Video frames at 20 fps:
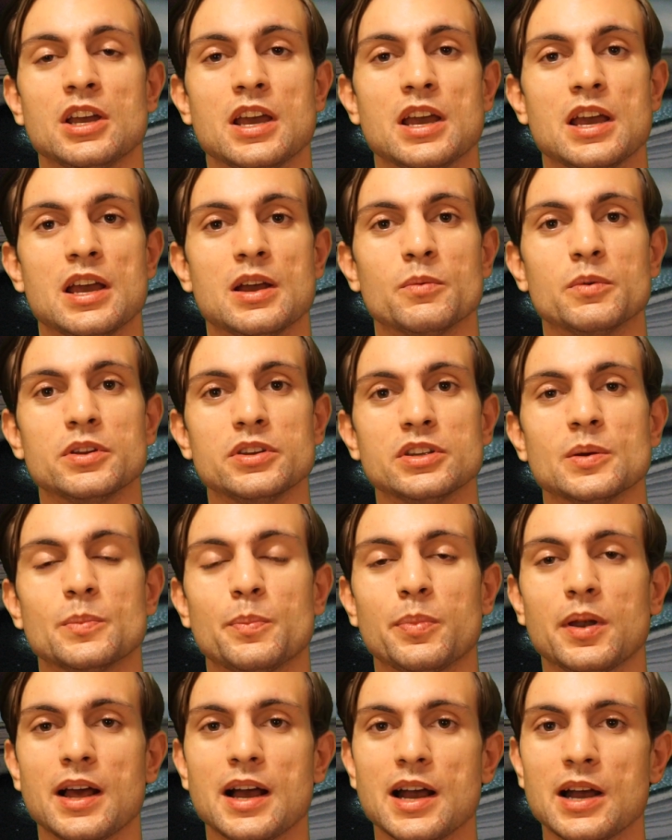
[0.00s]
and when you
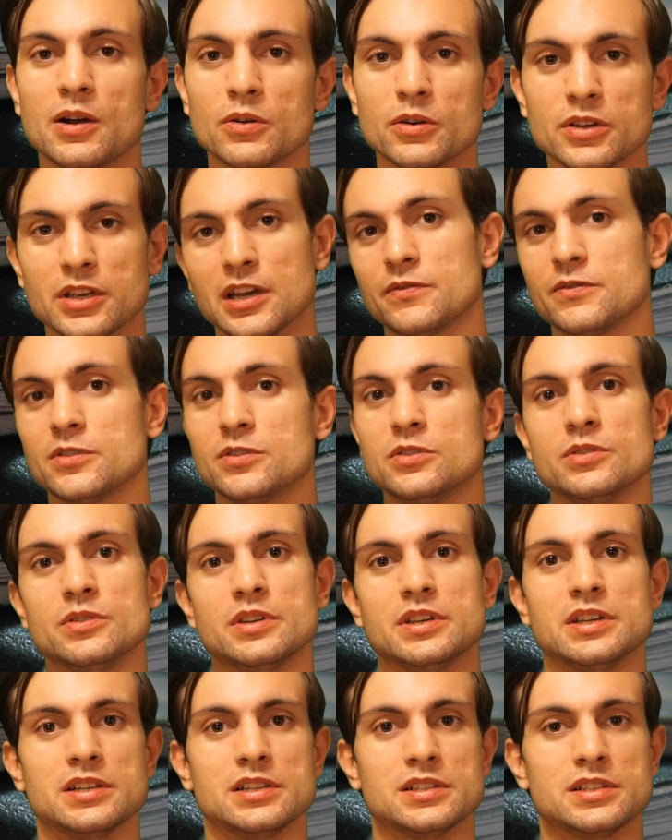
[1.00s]
apply, all you have to do
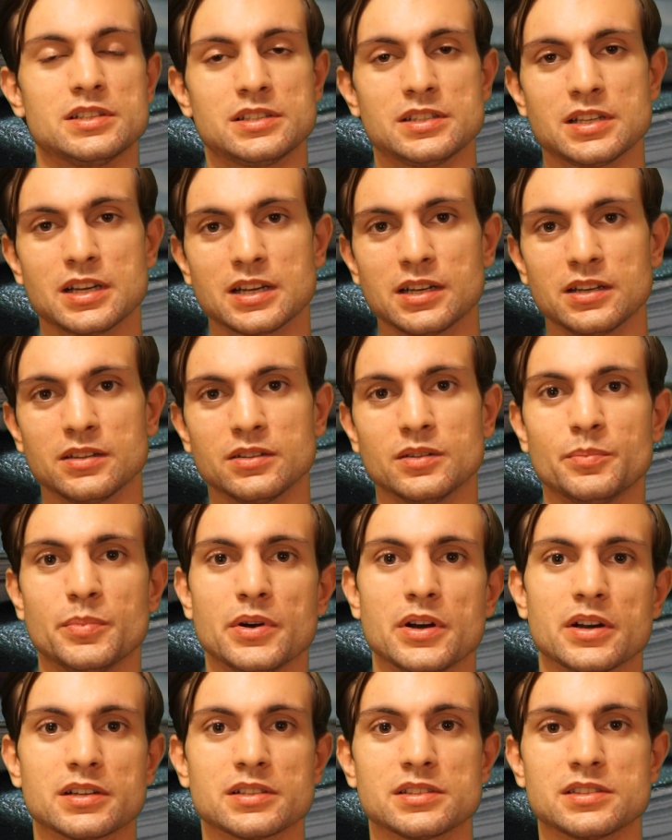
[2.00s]
is tick a little
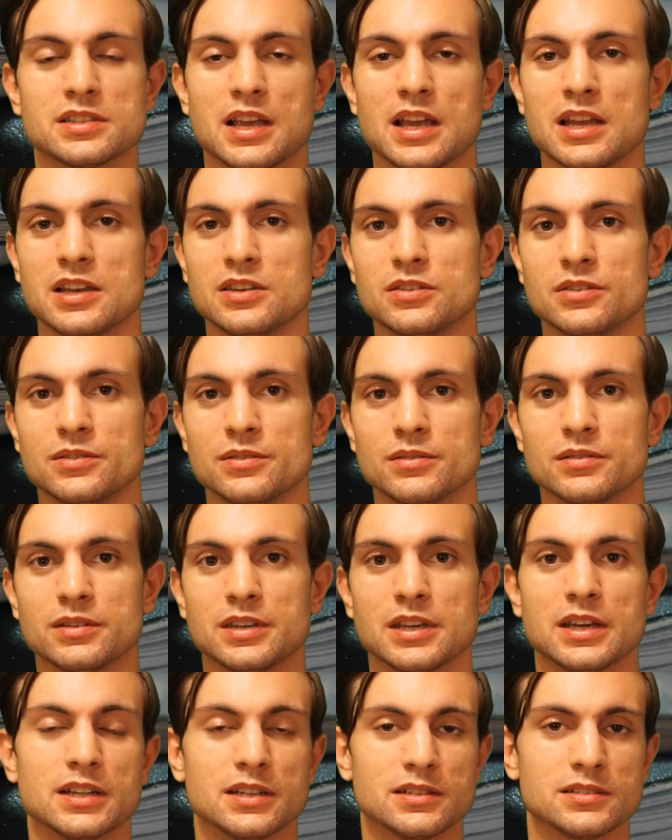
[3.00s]
box and you
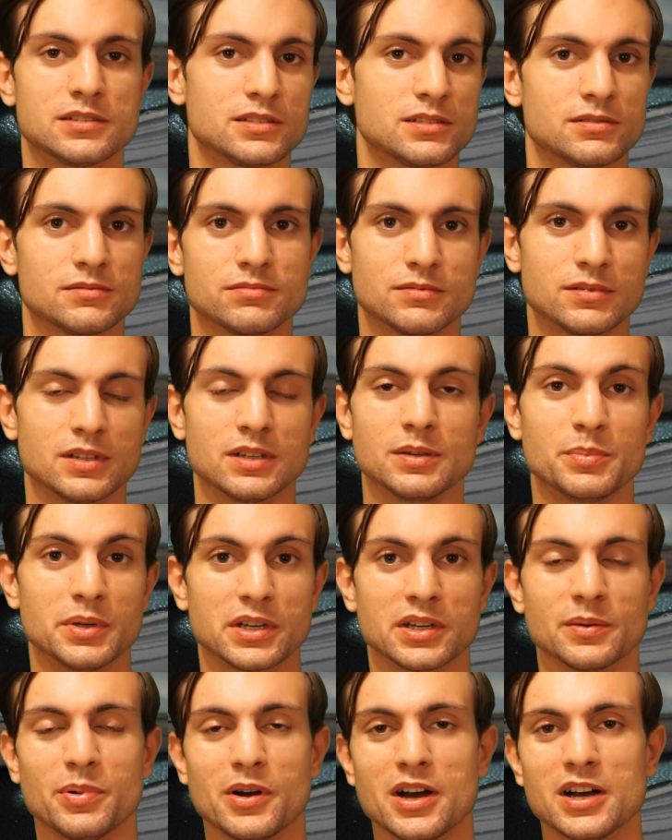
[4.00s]
get a
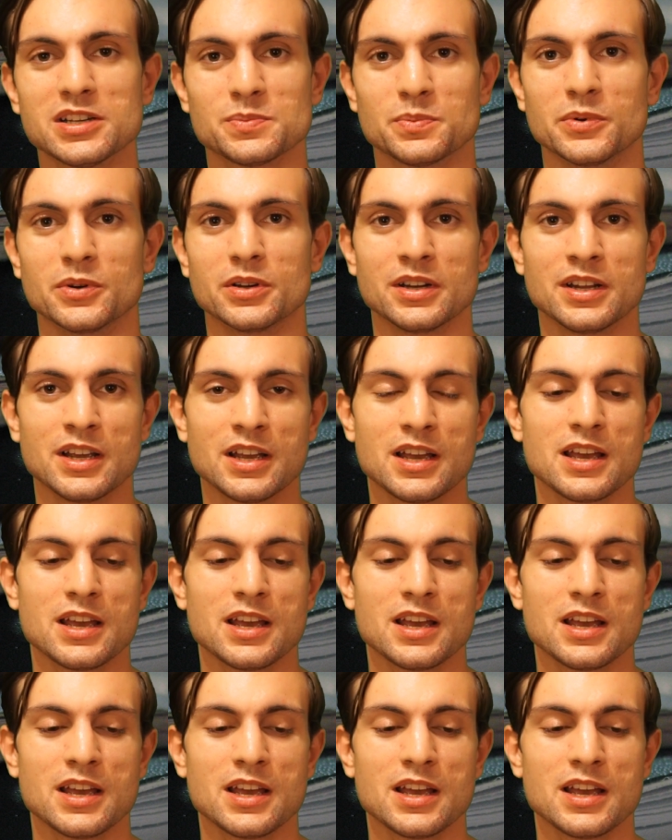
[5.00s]
bigger passport.